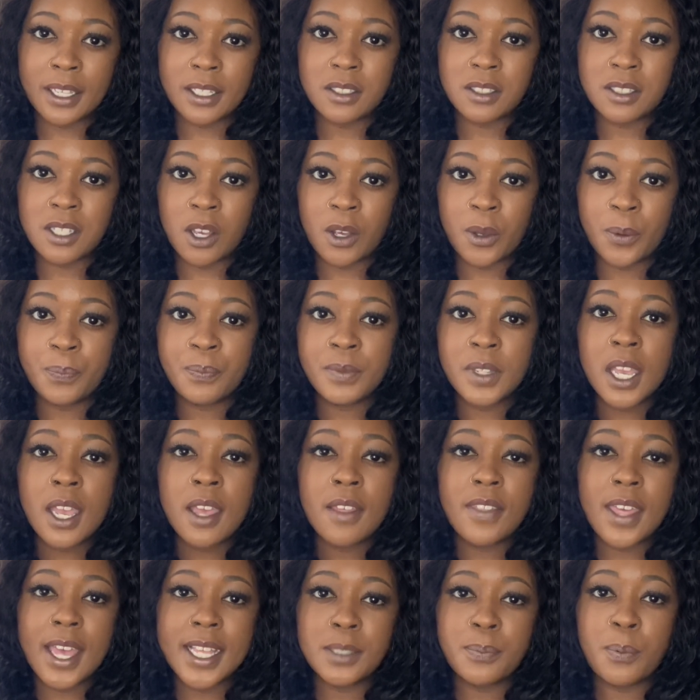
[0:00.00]
So
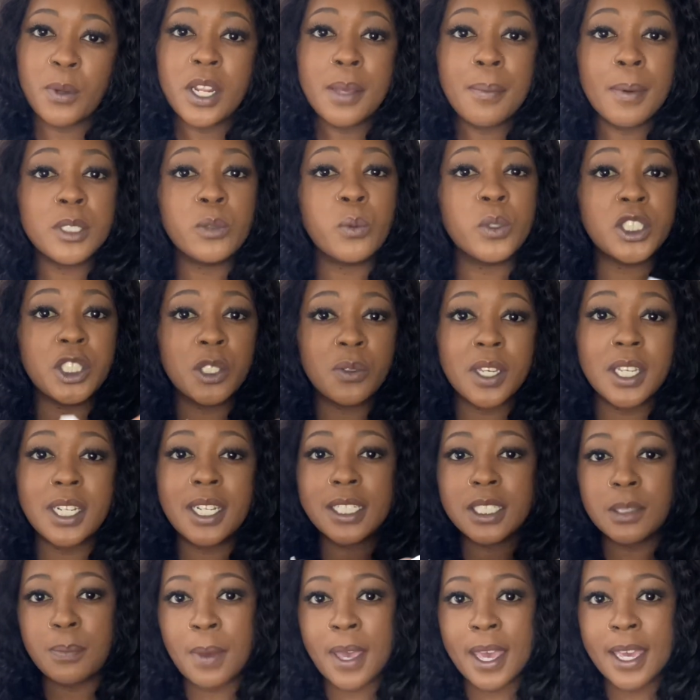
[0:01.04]
that's pretty much what you can
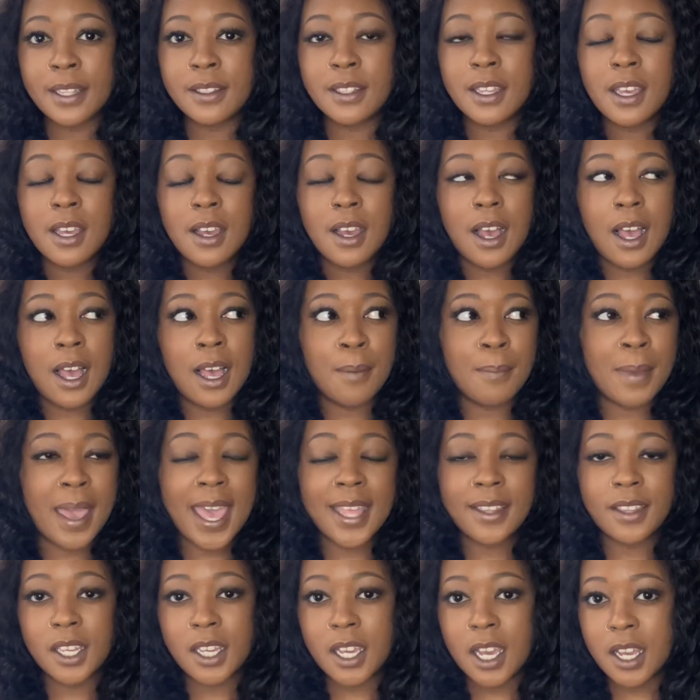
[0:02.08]
expect at
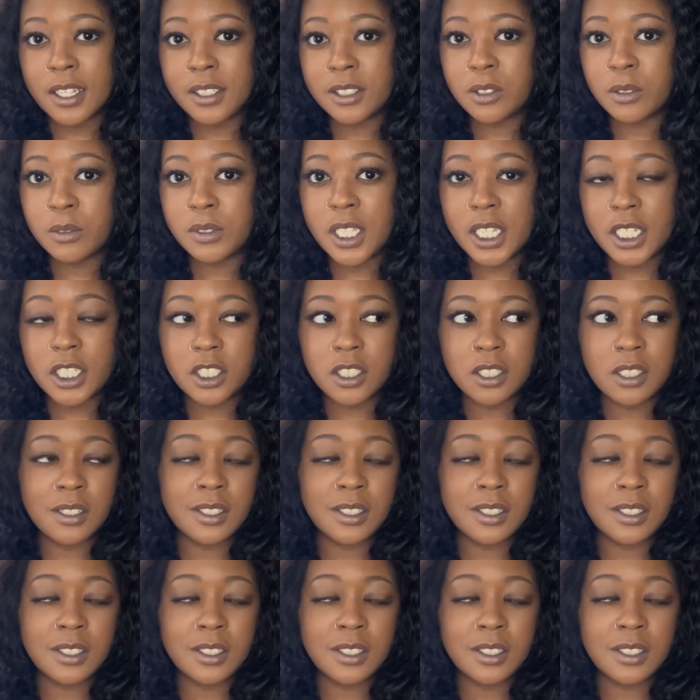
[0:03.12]
the consultation.